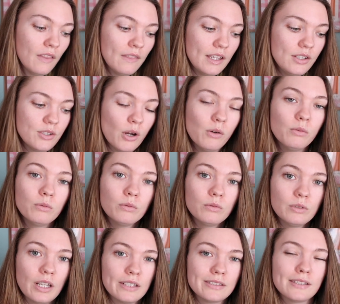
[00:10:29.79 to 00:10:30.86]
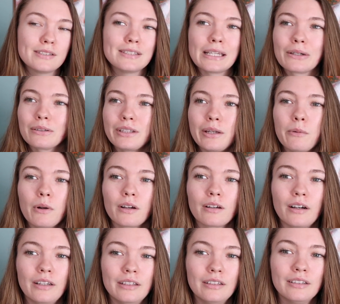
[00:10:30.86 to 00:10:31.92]
They don't necessarily work
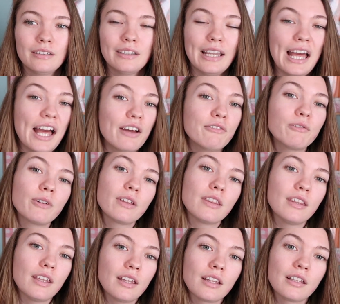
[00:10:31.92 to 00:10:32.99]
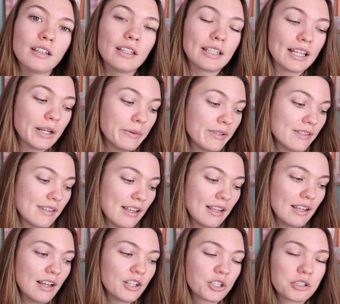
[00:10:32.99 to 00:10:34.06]
on everything. Like I would
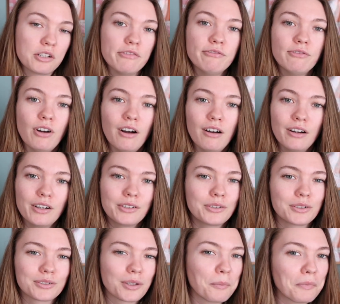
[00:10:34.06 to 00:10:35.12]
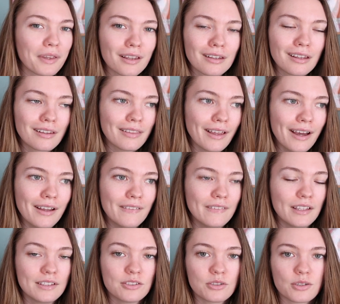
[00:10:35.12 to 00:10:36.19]
say a chiffon or something like that
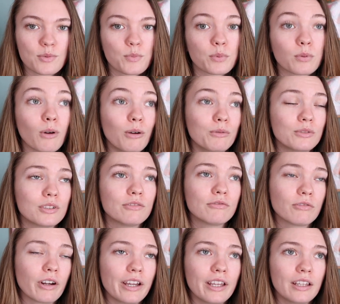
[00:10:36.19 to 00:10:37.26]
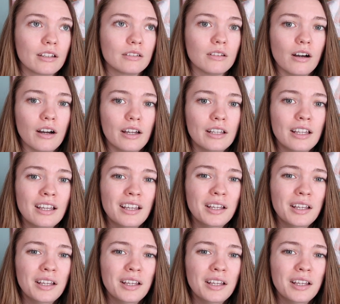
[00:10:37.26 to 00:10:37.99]
that's just prone to fraying a lot.